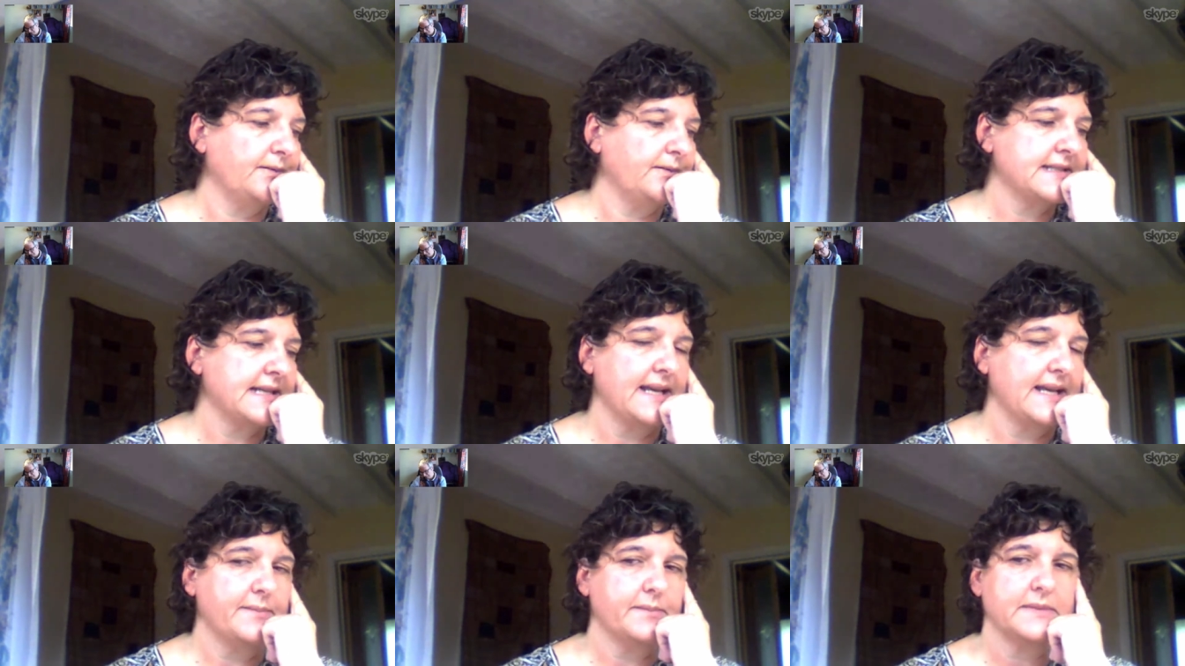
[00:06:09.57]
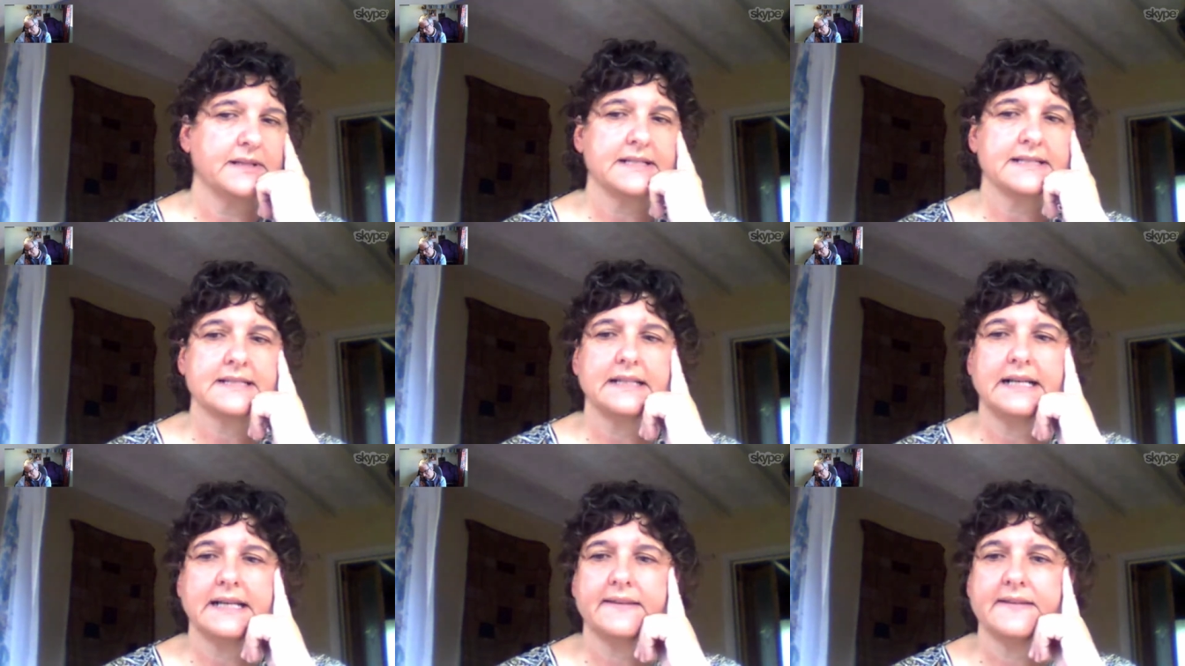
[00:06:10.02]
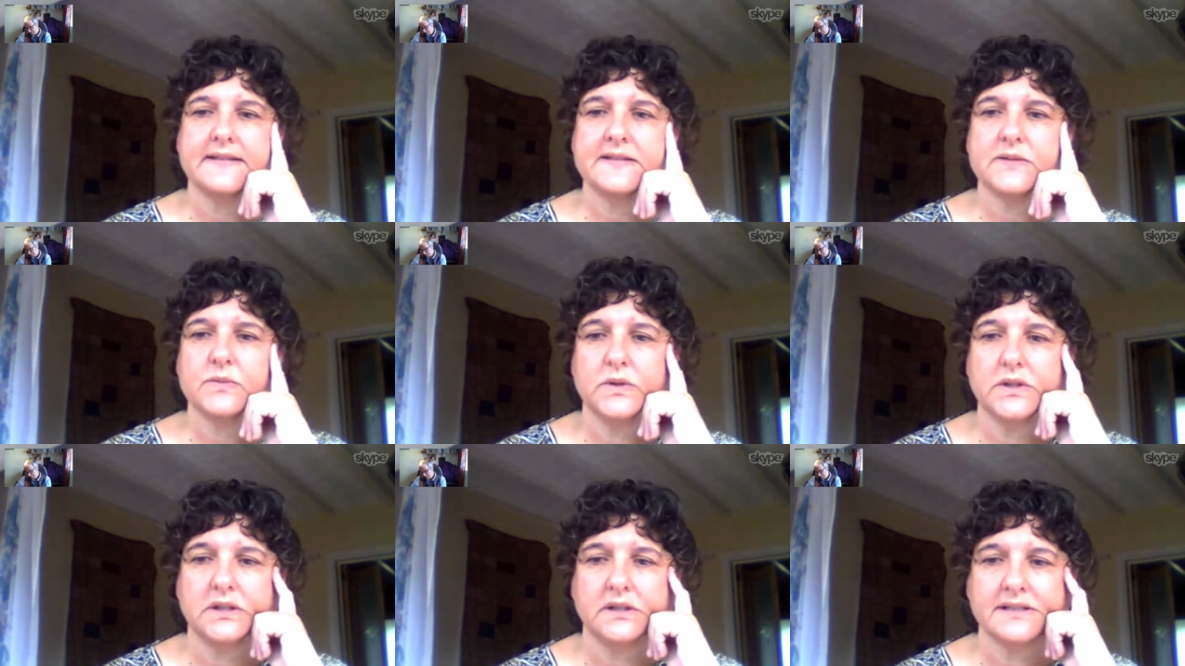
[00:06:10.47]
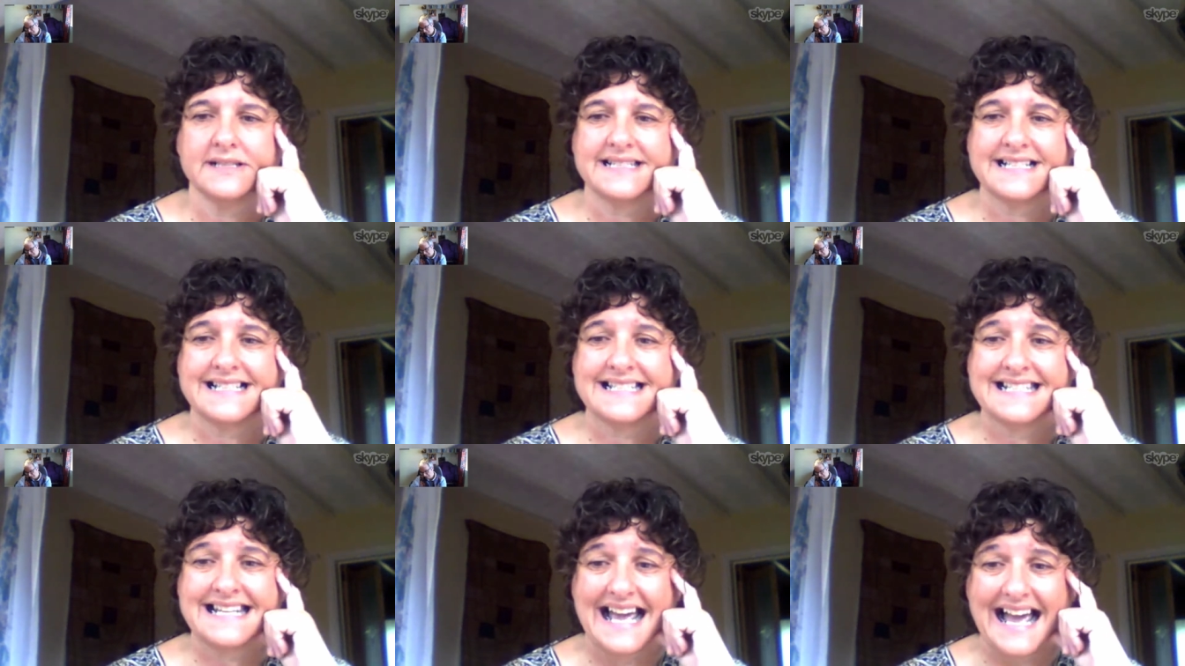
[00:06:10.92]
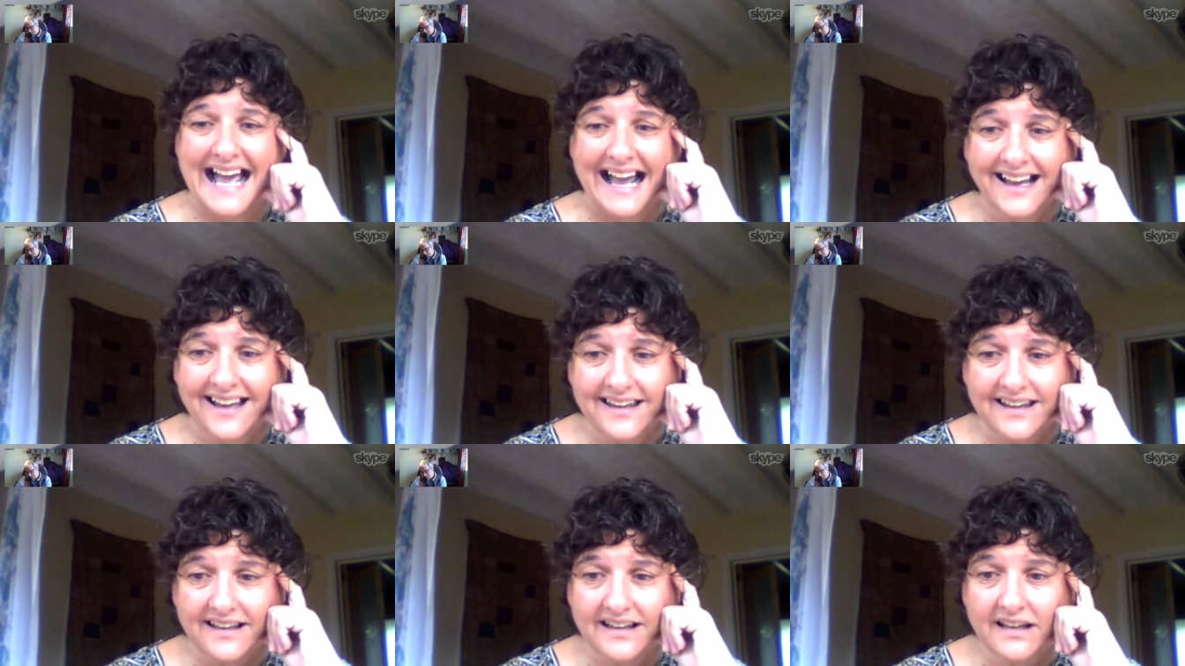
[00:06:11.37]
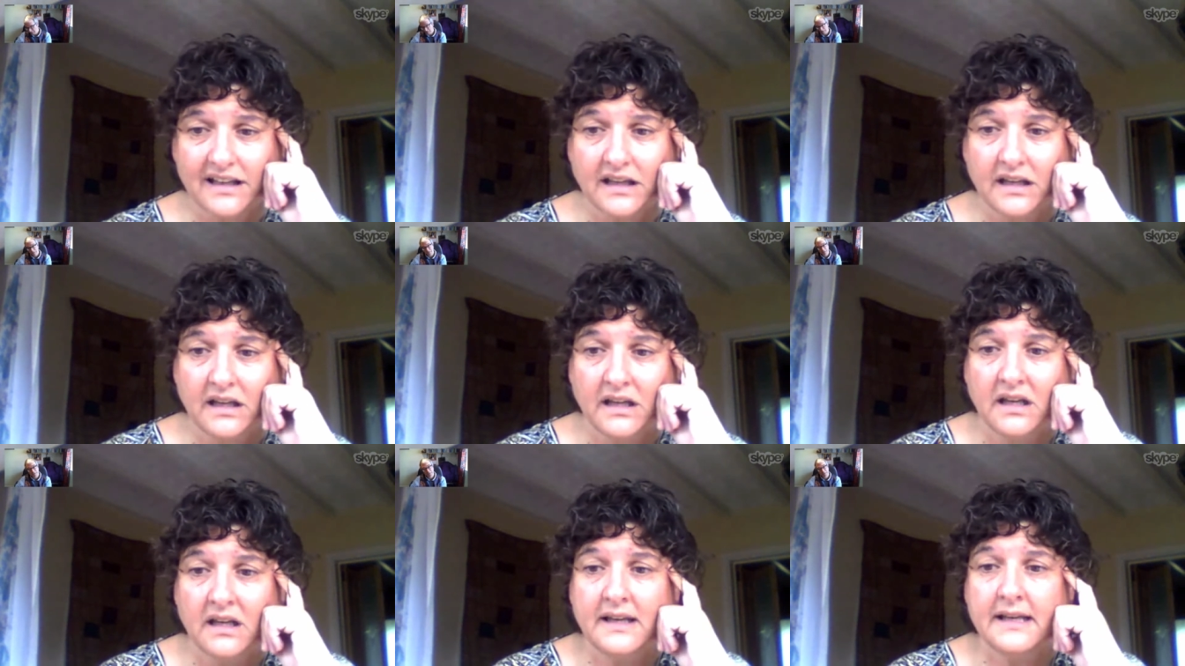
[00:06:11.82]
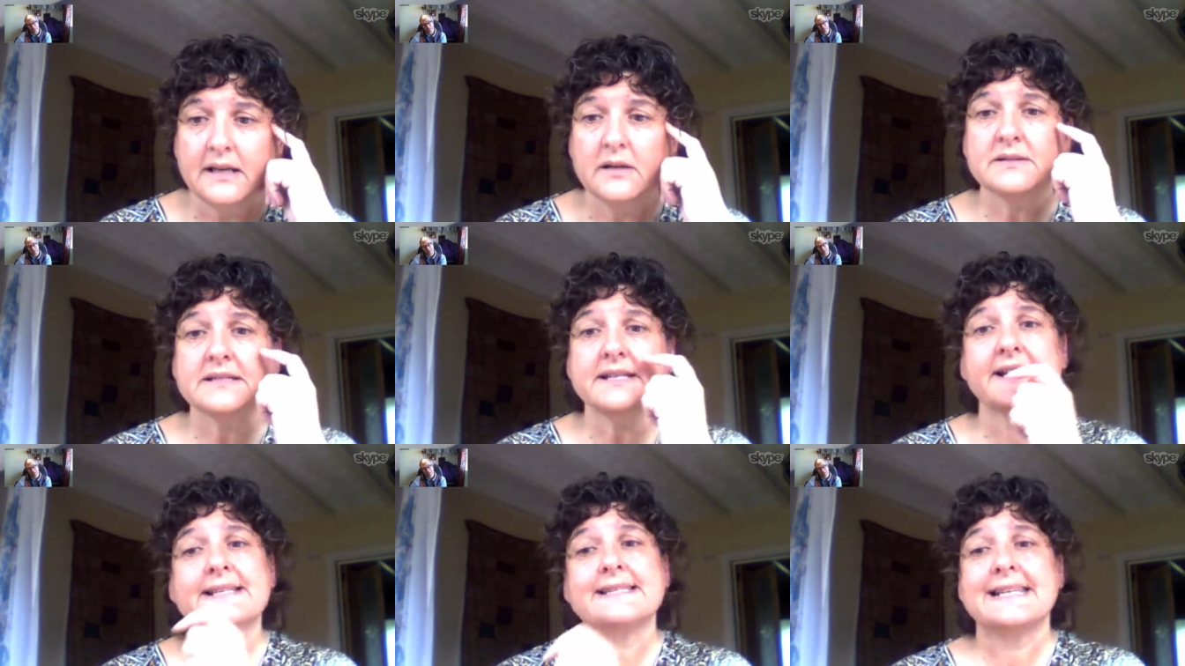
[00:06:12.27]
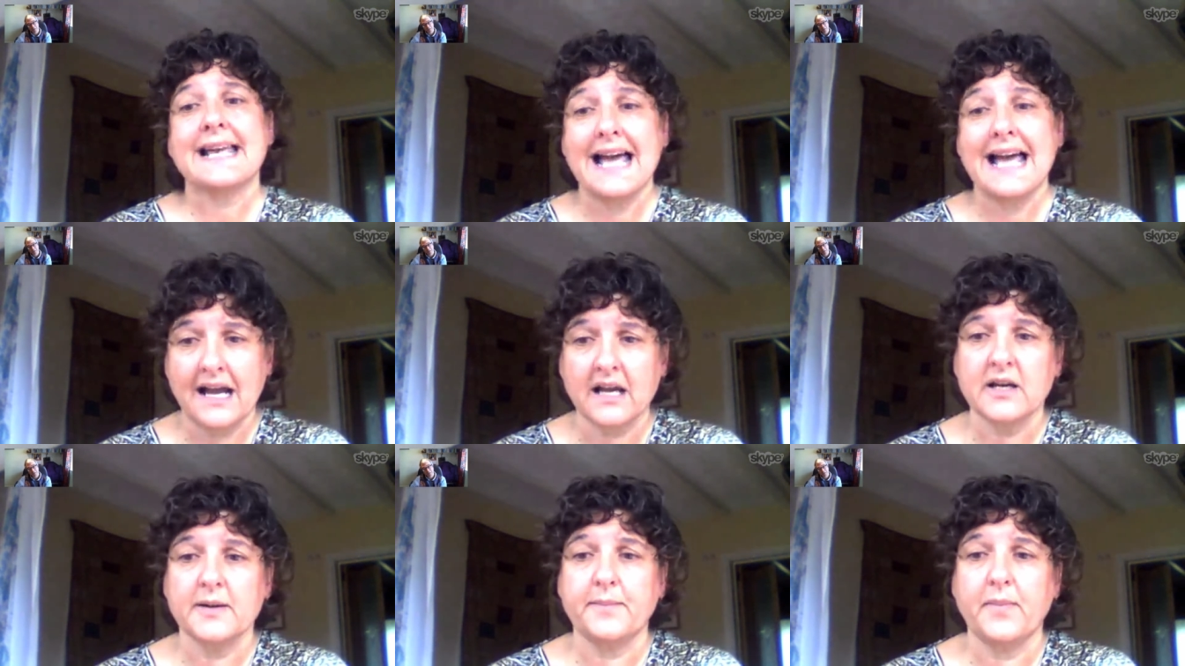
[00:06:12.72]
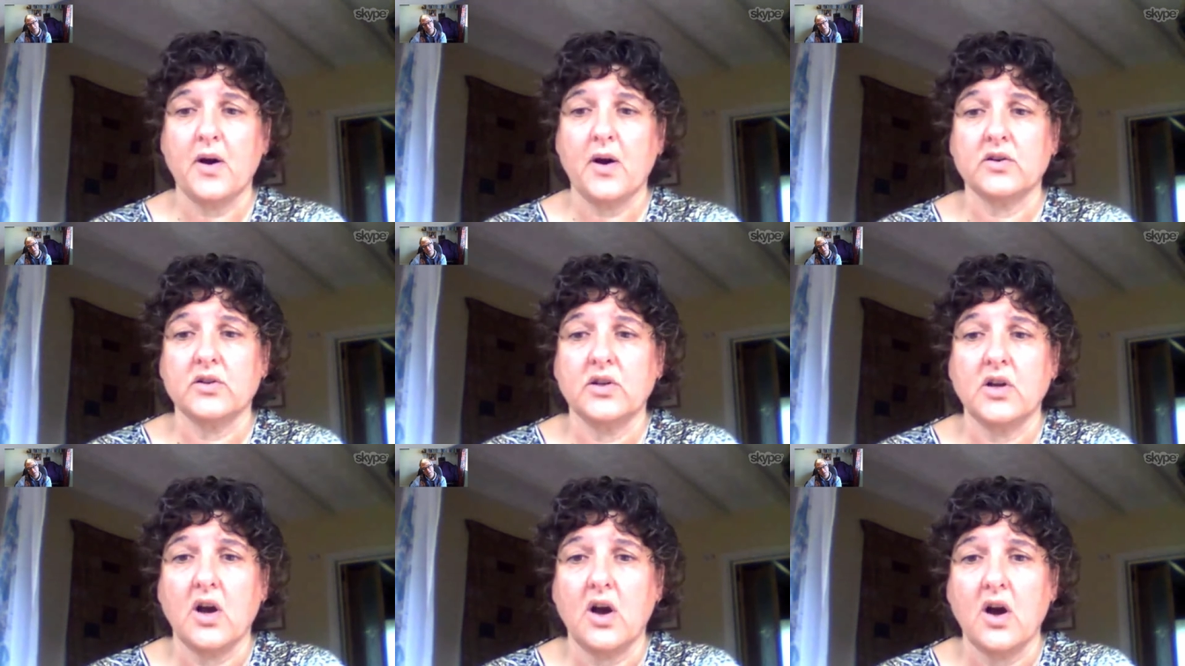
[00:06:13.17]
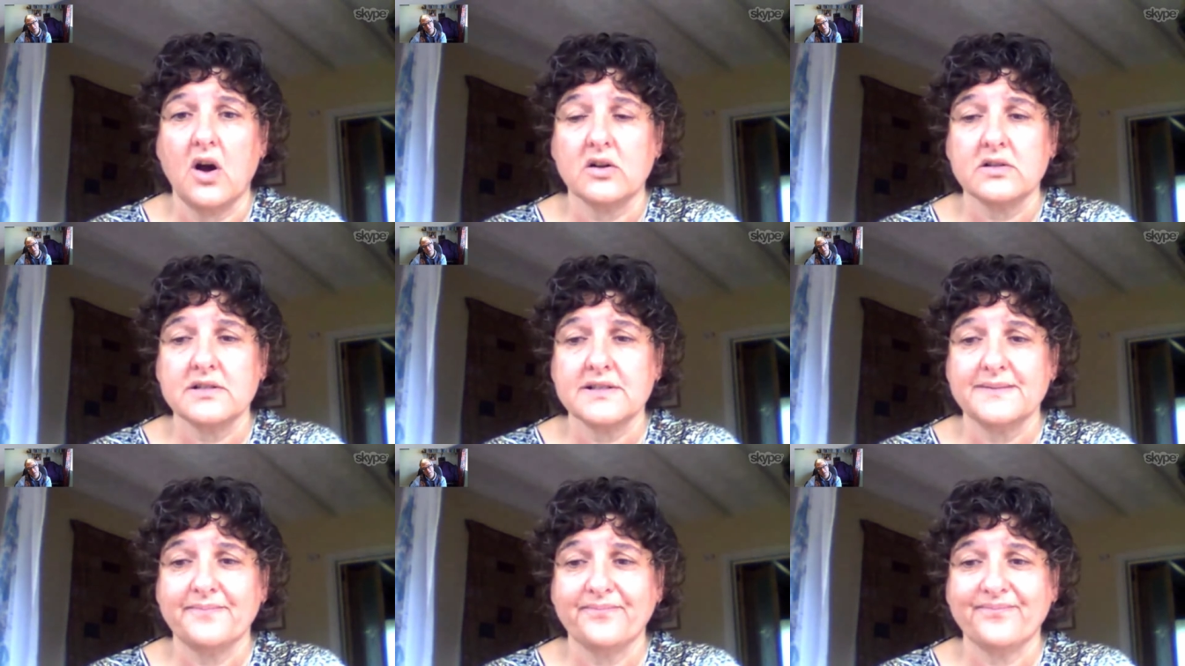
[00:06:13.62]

statements like this world is attack there's an attack upon god